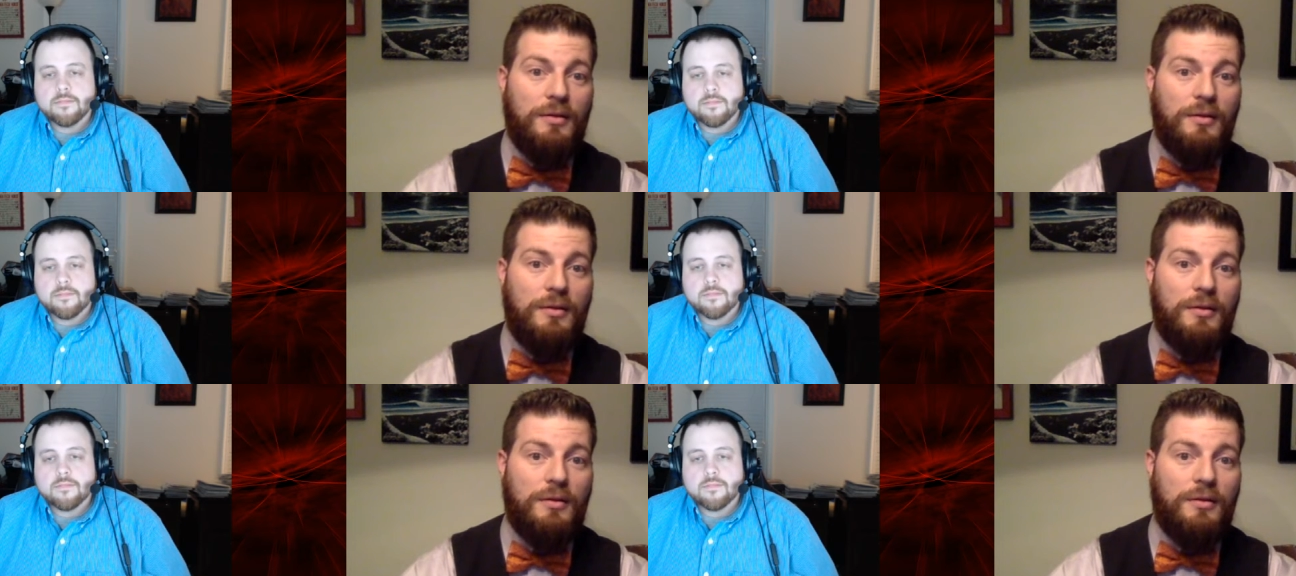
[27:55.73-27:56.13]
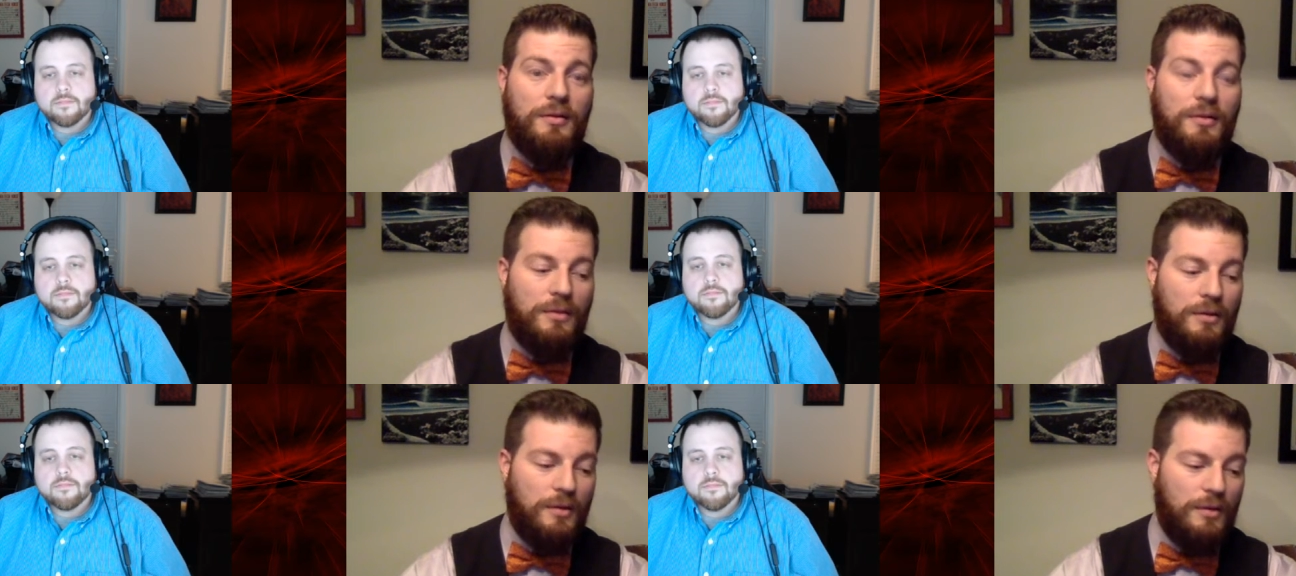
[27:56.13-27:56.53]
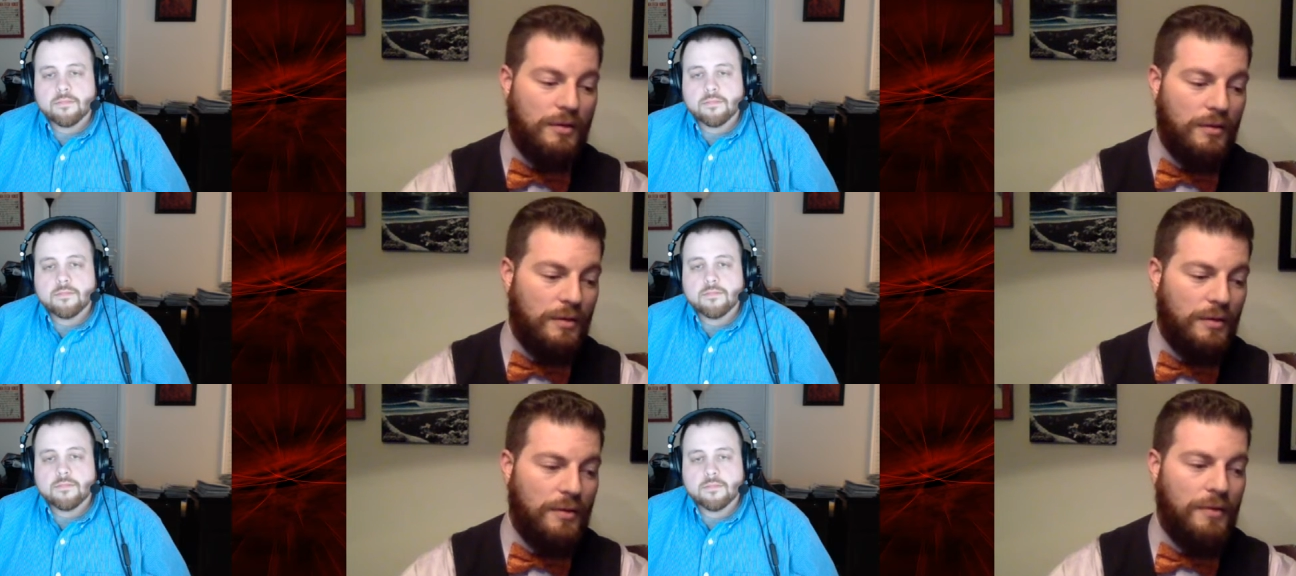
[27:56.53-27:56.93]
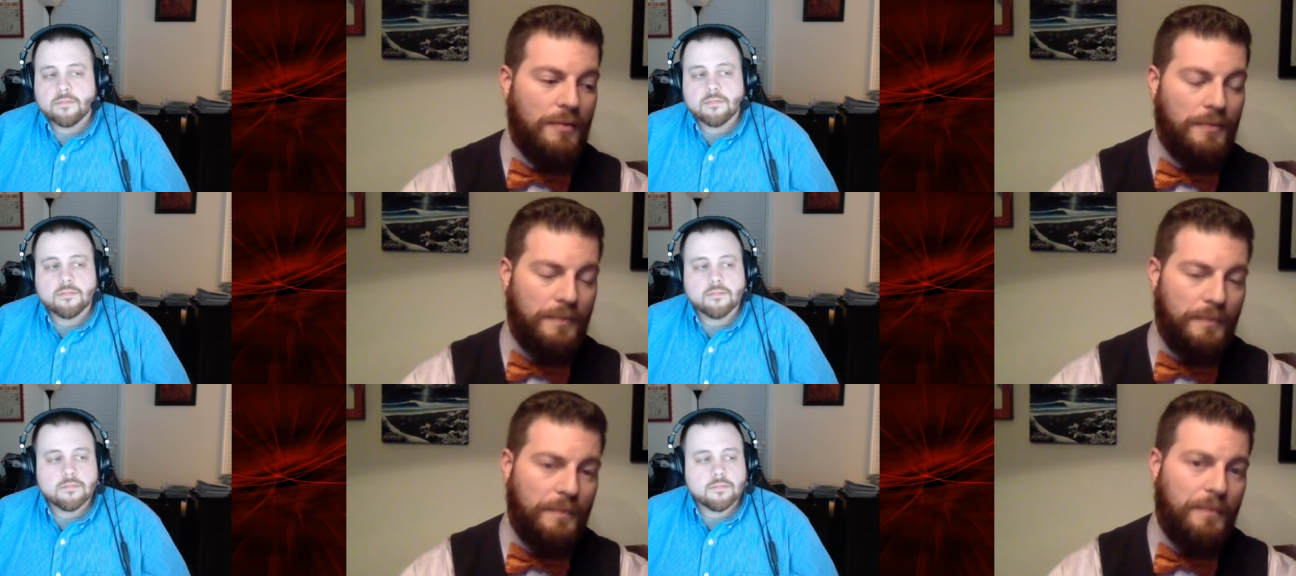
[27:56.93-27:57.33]

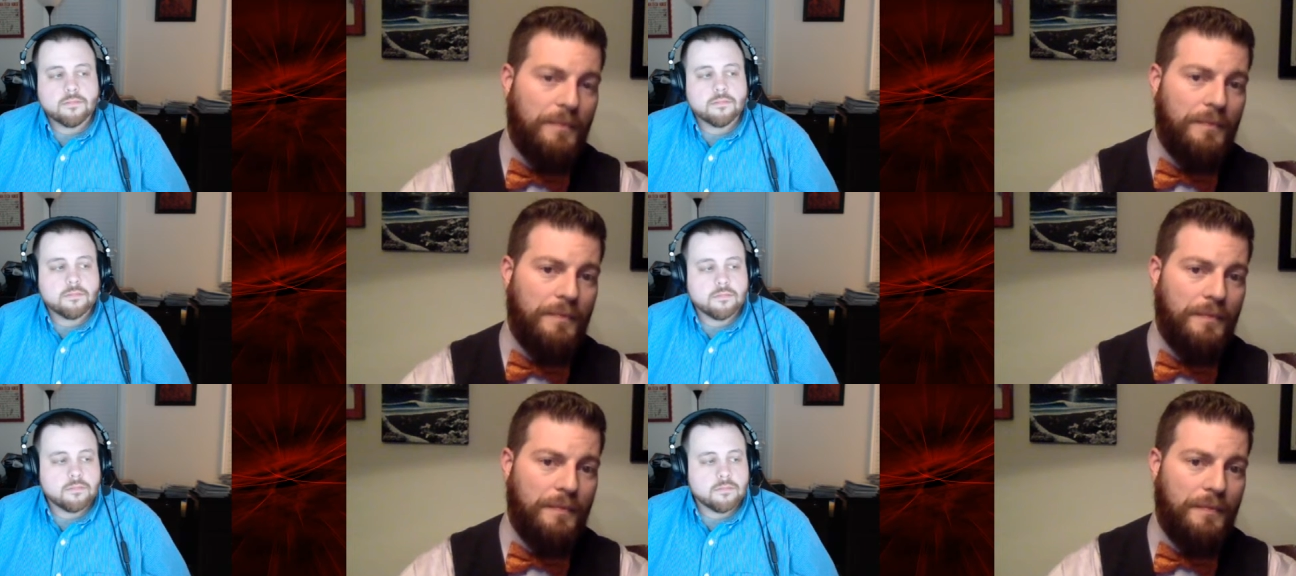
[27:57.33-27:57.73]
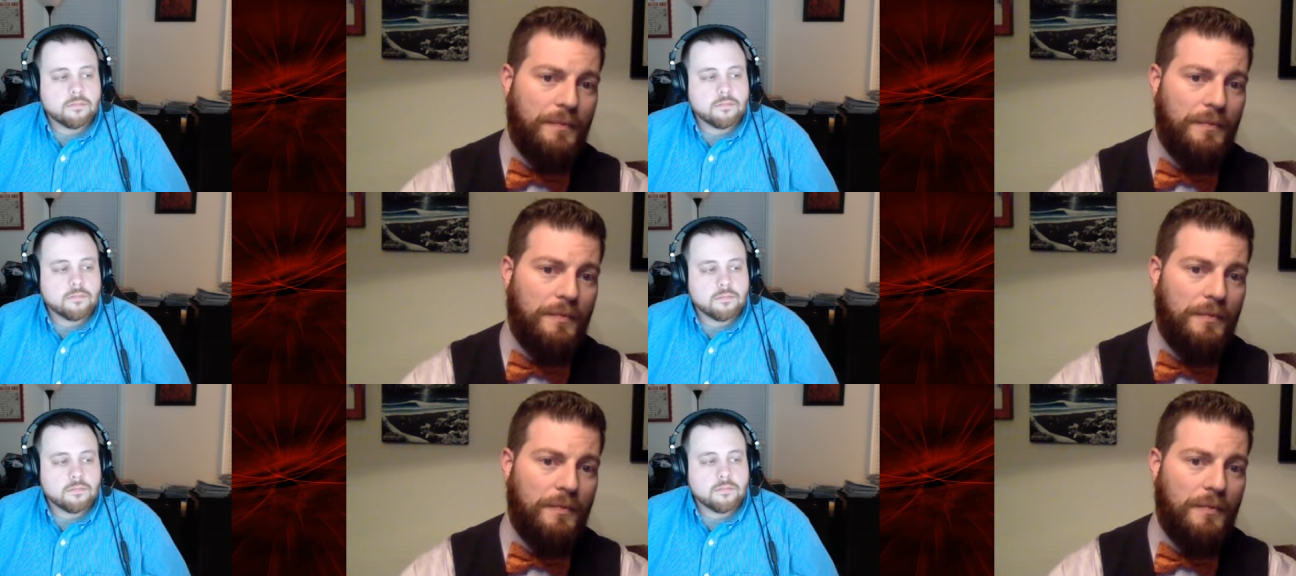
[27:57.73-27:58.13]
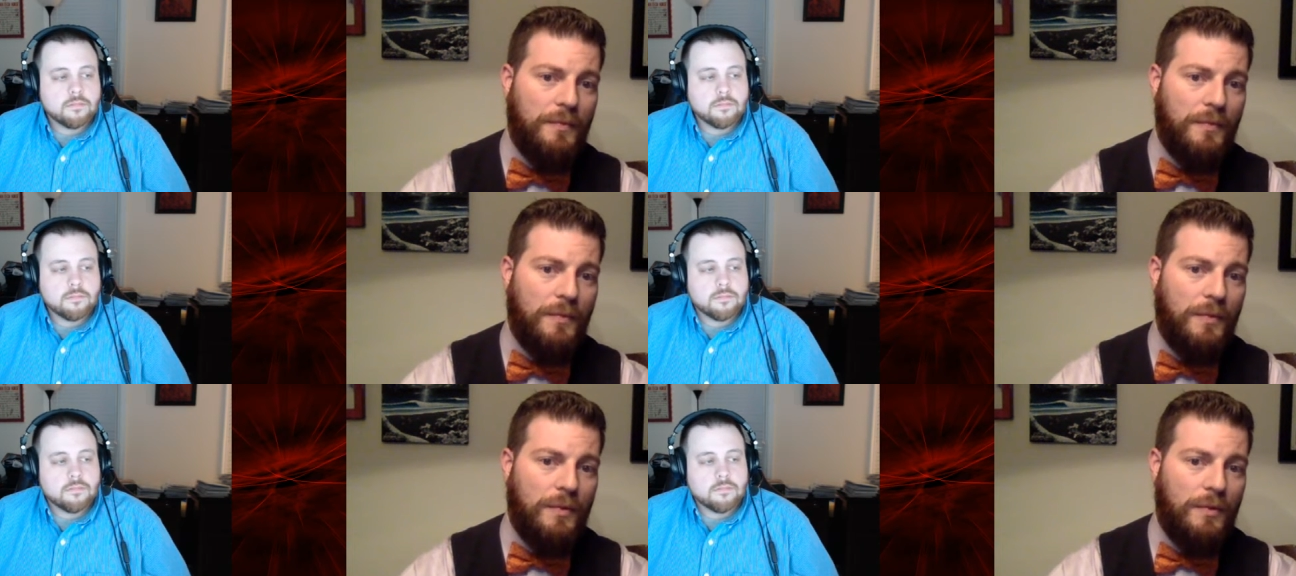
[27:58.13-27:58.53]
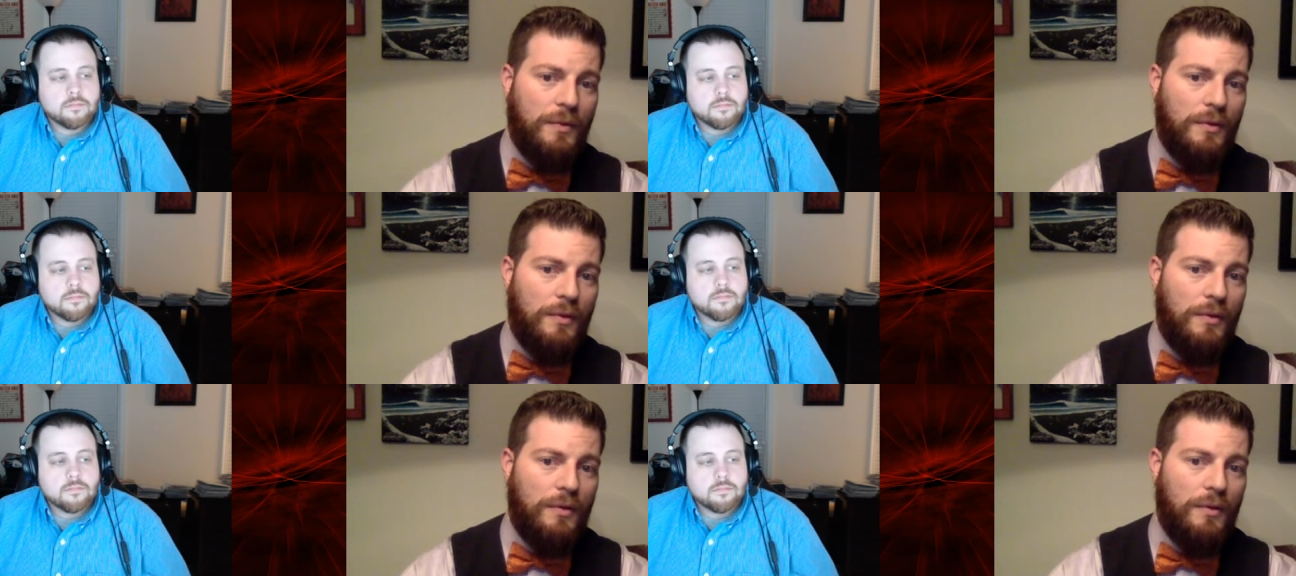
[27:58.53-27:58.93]

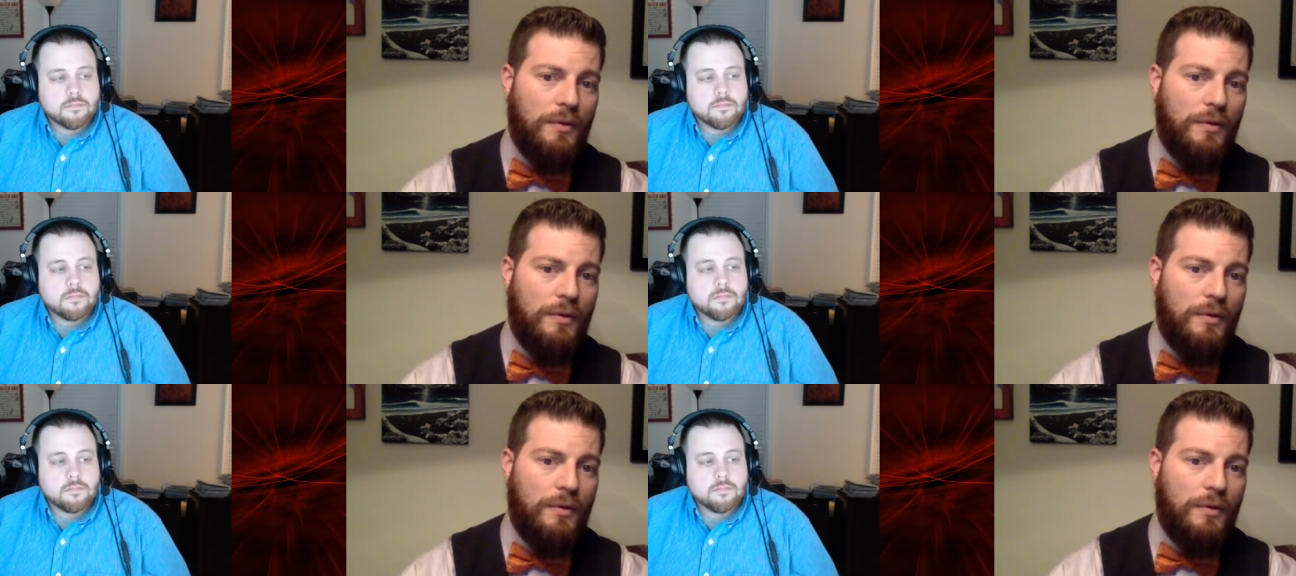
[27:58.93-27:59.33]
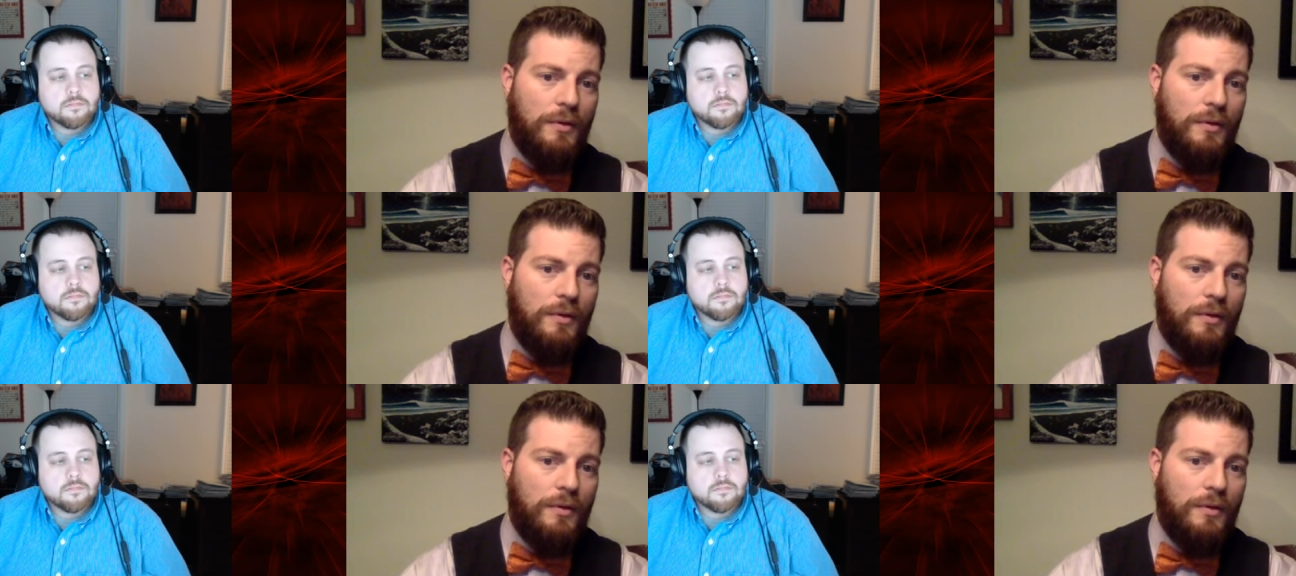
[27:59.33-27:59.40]
[no speech]